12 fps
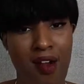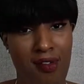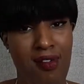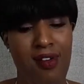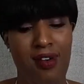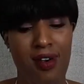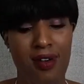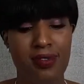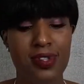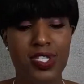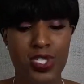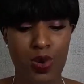alcohol
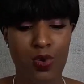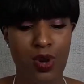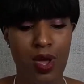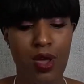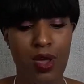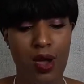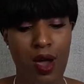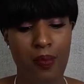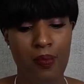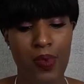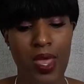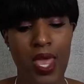soda
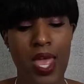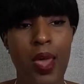gum